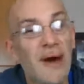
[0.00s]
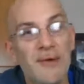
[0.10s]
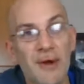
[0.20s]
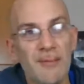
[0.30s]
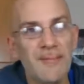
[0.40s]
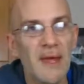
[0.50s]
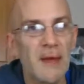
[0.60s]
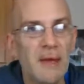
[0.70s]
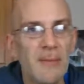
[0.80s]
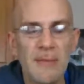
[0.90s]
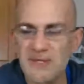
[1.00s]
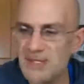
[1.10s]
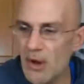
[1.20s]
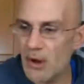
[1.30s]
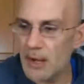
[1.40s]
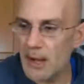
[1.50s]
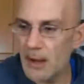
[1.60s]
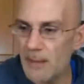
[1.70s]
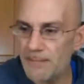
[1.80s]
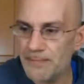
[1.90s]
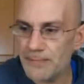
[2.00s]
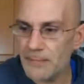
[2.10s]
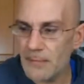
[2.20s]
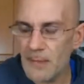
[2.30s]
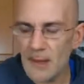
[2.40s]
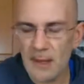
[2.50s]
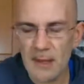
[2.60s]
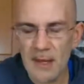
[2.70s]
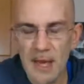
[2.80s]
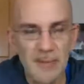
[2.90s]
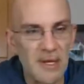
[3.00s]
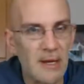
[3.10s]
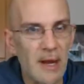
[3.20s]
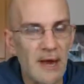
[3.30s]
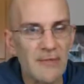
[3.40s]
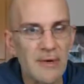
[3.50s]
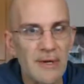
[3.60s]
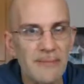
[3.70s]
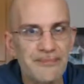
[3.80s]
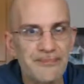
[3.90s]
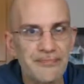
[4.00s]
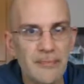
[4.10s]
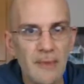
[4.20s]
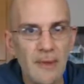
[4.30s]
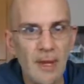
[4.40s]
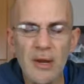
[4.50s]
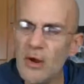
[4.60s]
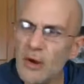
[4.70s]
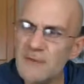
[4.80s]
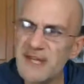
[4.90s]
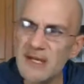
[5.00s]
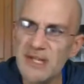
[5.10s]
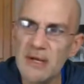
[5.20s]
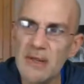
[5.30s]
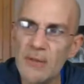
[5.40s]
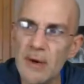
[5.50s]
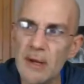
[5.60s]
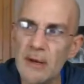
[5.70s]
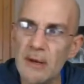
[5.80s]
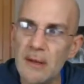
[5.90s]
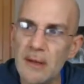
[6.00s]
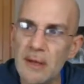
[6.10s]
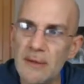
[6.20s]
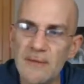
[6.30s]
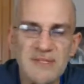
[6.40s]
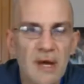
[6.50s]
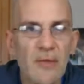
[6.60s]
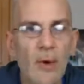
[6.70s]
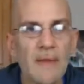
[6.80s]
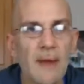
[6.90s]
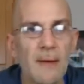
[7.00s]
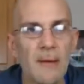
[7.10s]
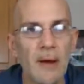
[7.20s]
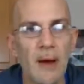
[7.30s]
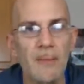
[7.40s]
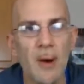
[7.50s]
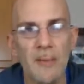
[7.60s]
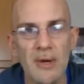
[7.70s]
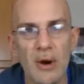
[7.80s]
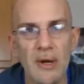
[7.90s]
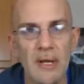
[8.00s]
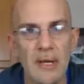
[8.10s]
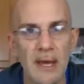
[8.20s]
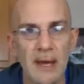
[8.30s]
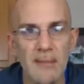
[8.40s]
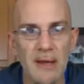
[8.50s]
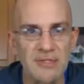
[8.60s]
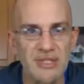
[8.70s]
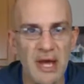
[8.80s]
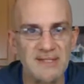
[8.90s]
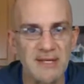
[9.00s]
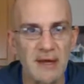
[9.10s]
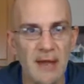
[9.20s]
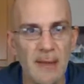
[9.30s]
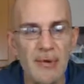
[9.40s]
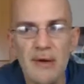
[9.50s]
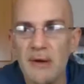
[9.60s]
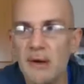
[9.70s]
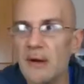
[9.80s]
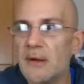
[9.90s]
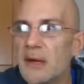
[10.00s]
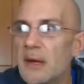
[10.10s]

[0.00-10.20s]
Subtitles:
I don't know. You remember the song Ebony and Ivory? No, it was actually another one. There was another one that Paul McCartney and Michael Jackson collaborated on.